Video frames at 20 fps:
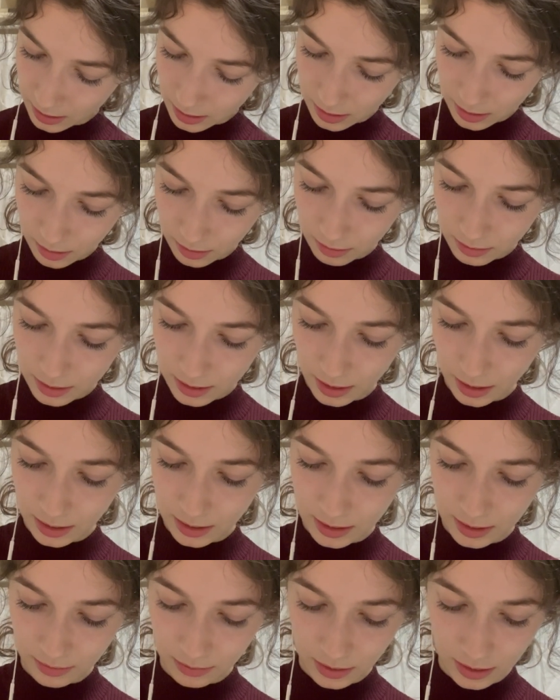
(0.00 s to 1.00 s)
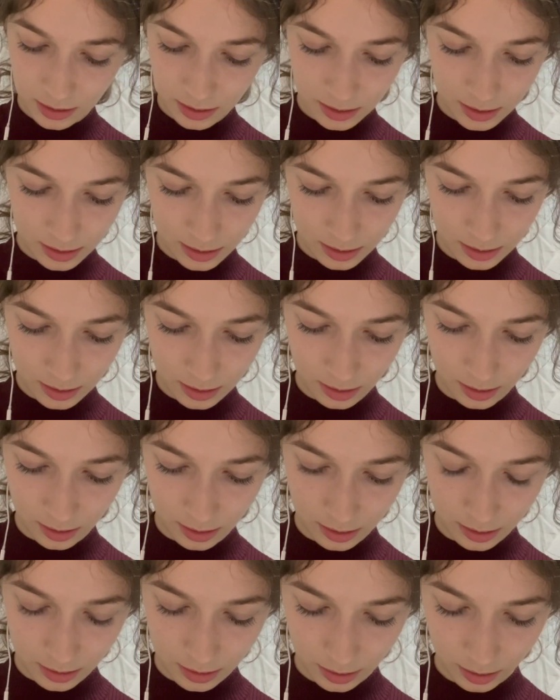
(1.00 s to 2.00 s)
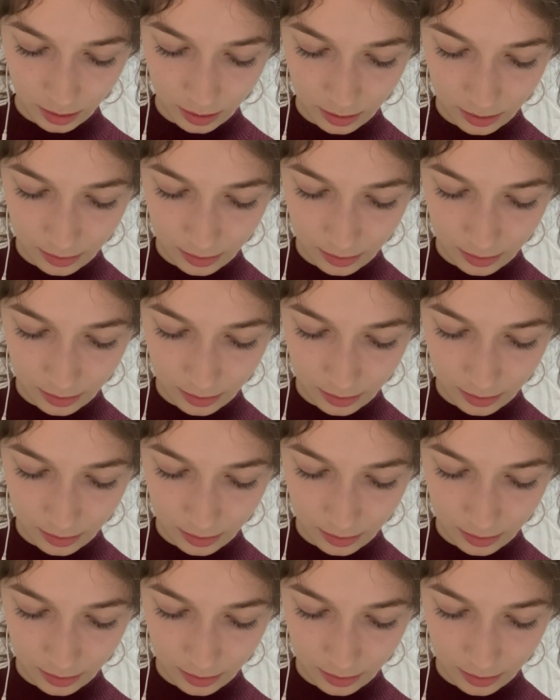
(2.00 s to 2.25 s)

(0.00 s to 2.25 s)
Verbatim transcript: No signs of concern.